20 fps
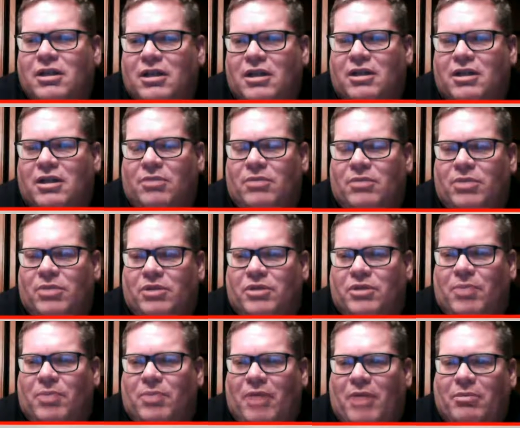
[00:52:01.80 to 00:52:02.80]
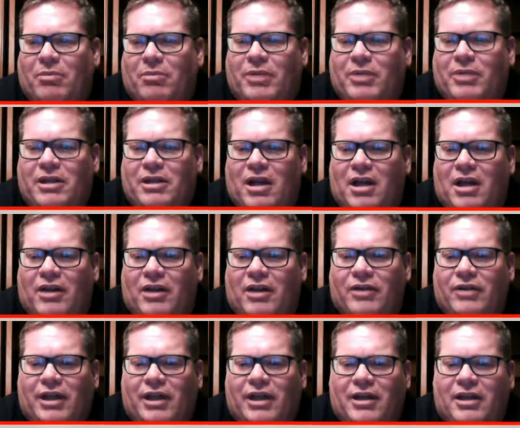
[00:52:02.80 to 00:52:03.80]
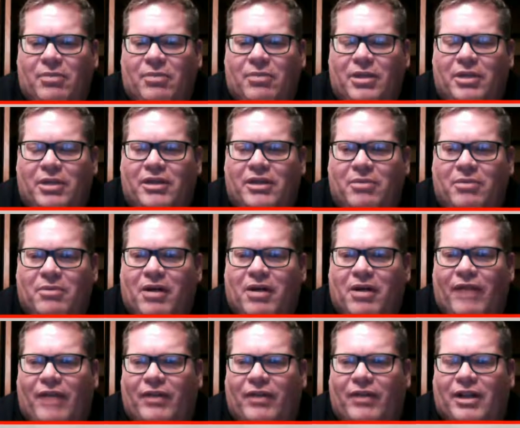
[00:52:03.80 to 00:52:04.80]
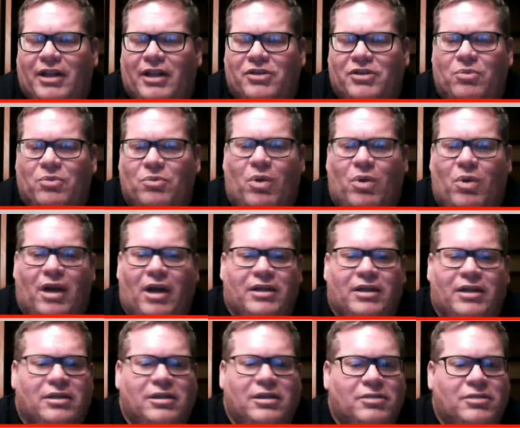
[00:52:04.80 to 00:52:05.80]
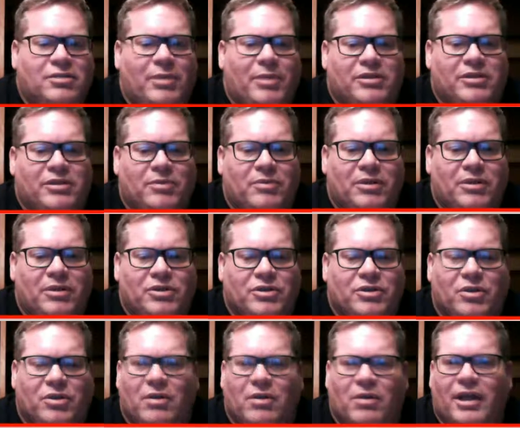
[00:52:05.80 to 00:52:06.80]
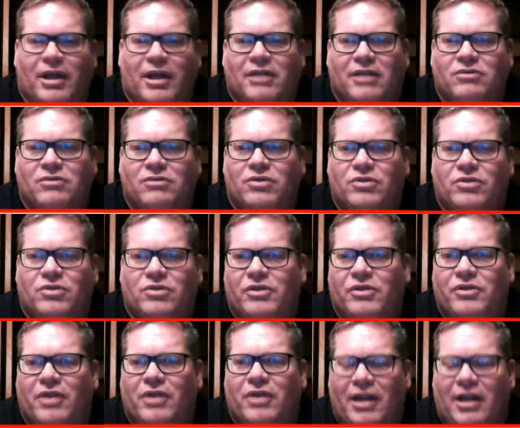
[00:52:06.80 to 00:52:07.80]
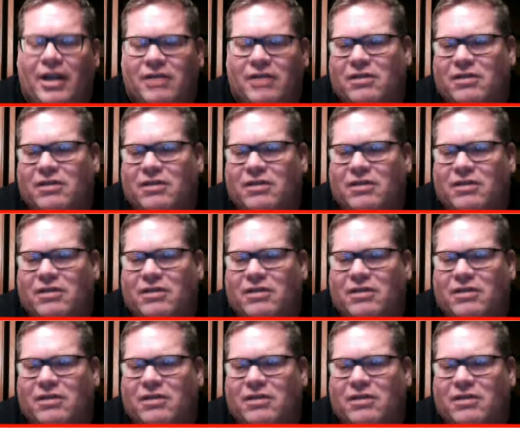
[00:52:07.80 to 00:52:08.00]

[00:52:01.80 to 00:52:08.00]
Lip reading: but you're probably not going to get the big demographic that you want, especially with a show like Stranger Things.